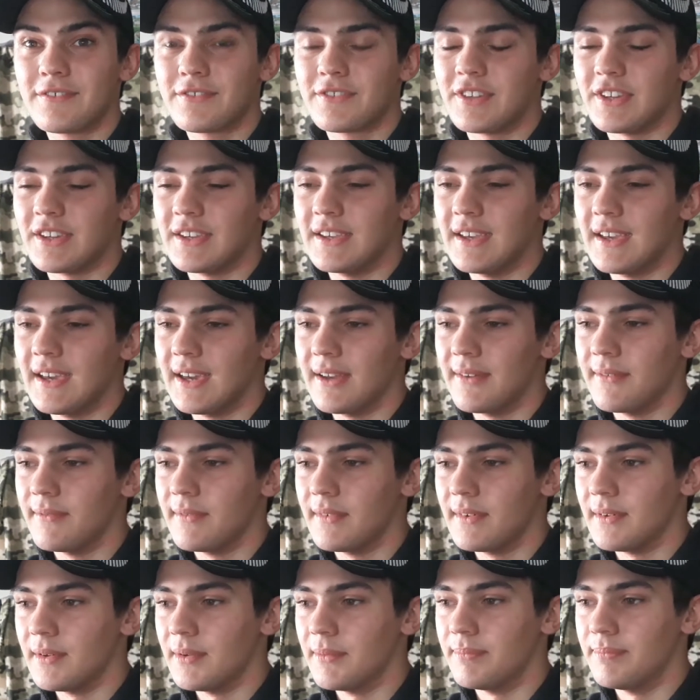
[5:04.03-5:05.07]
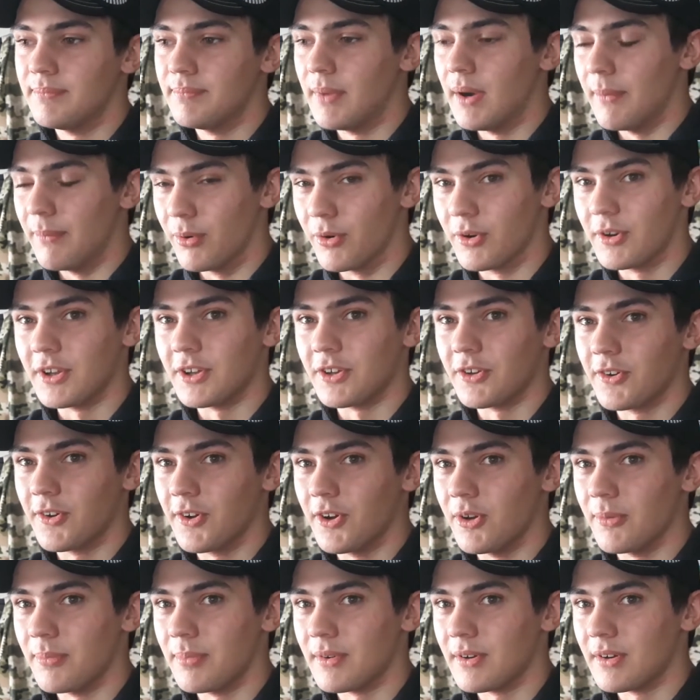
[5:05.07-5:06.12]
to get a boarding
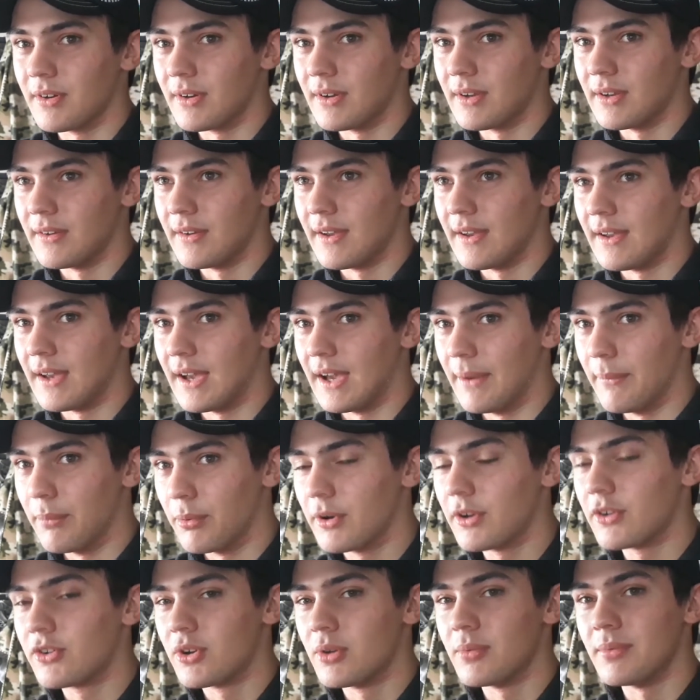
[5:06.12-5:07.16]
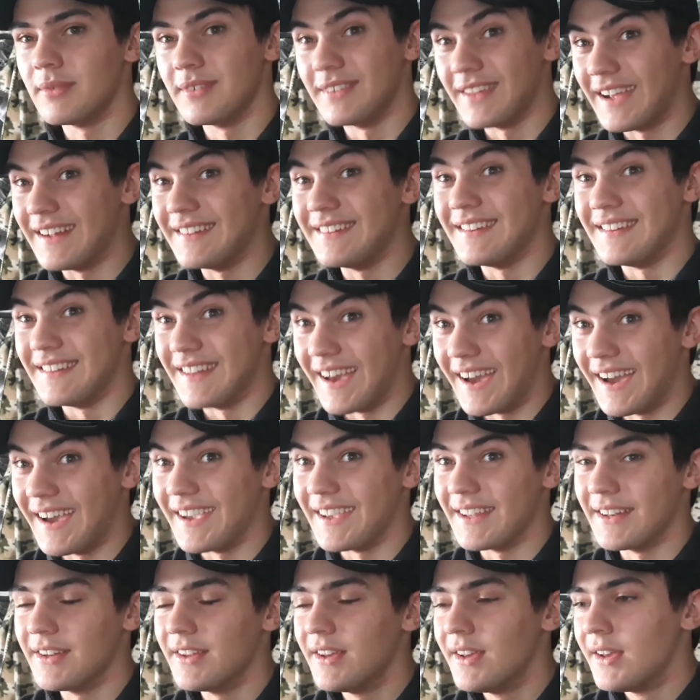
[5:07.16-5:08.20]
group
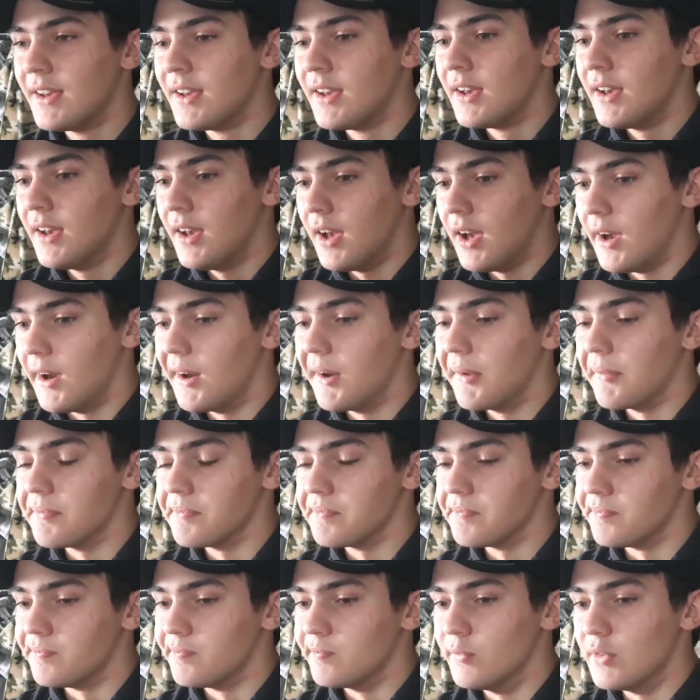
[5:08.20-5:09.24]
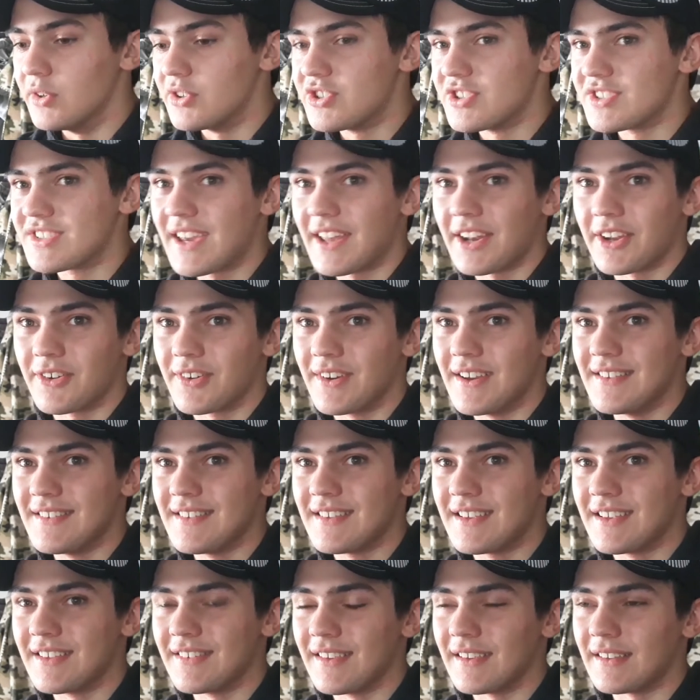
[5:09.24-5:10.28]
99, which is kind of crazy
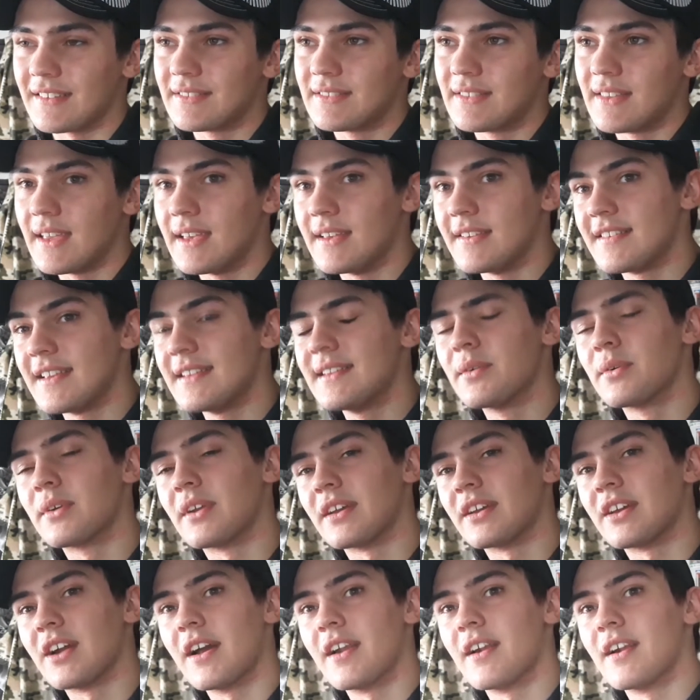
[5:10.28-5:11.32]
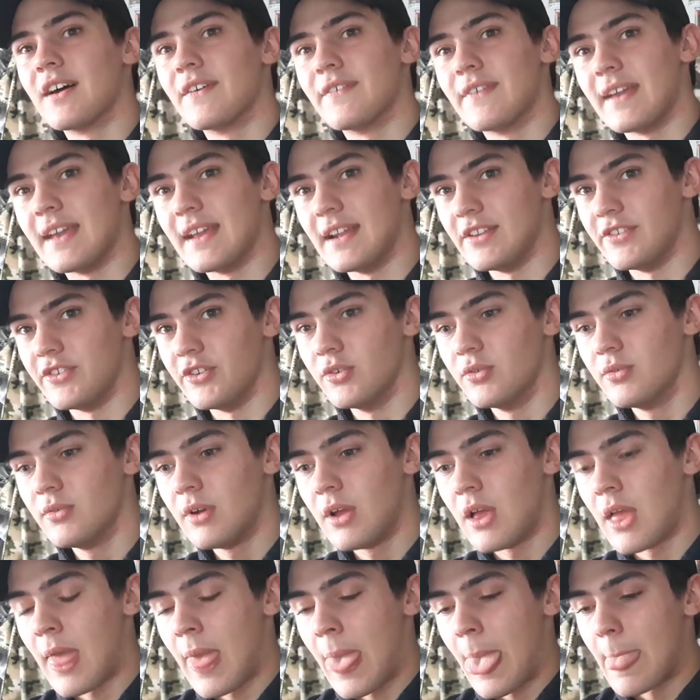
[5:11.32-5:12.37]
because like they said they were going to cut it off at 82,
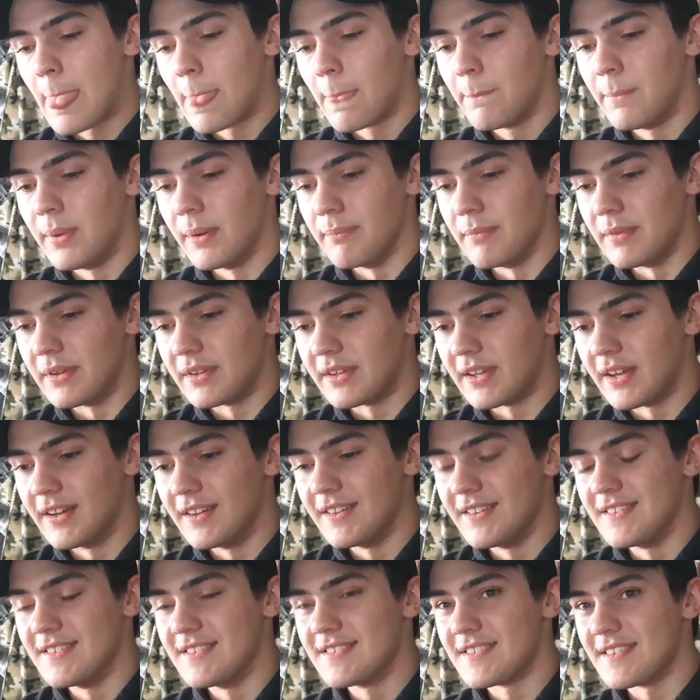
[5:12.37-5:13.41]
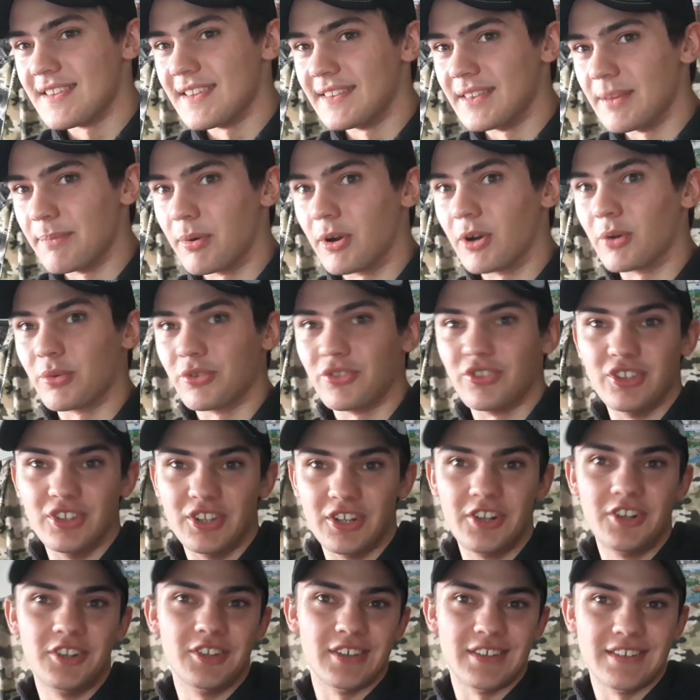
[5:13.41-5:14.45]
but because the park was
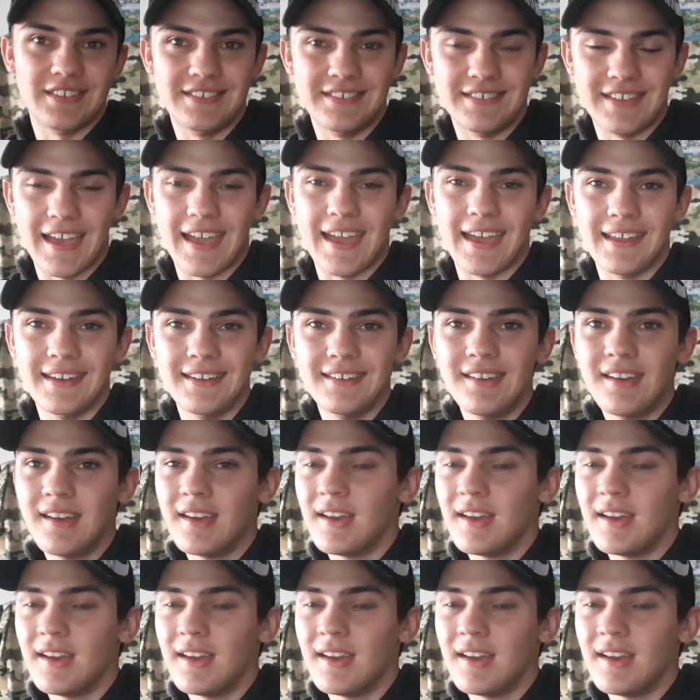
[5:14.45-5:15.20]
literally dead,